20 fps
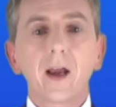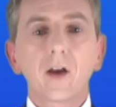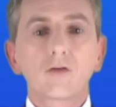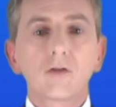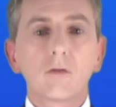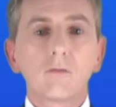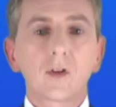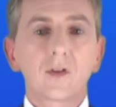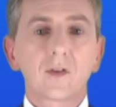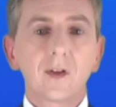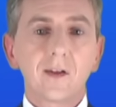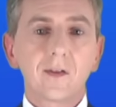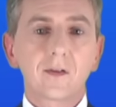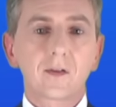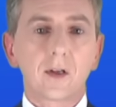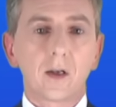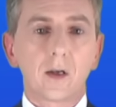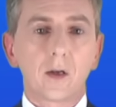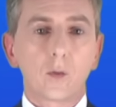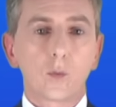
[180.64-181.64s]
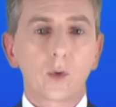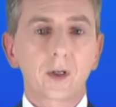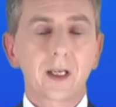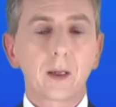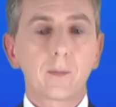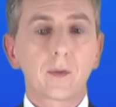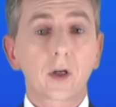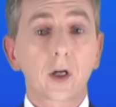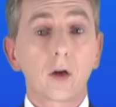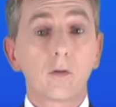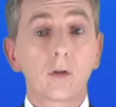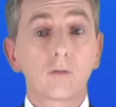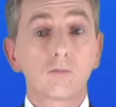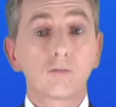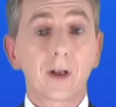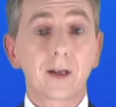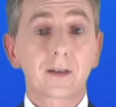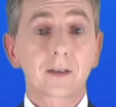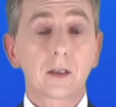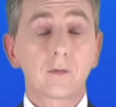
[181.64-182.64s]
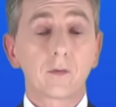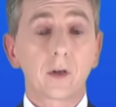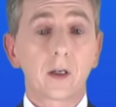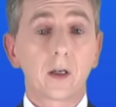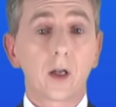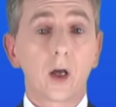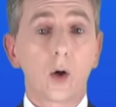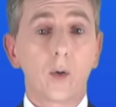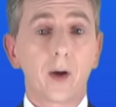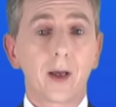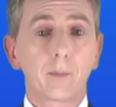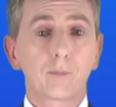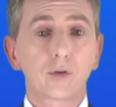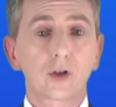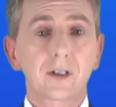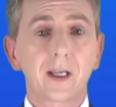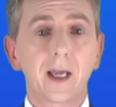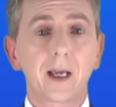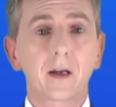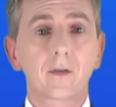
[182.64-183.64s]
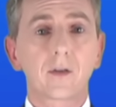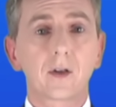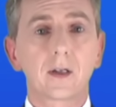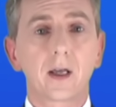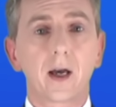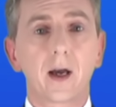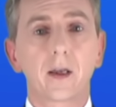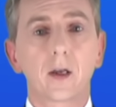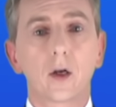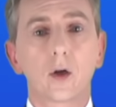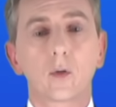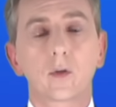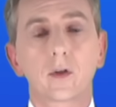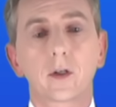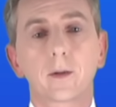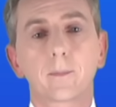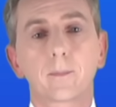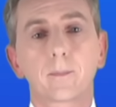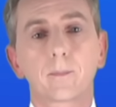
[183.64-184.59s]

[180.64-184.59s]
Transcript: extra resistor will keep the current relatively low and protect the diode.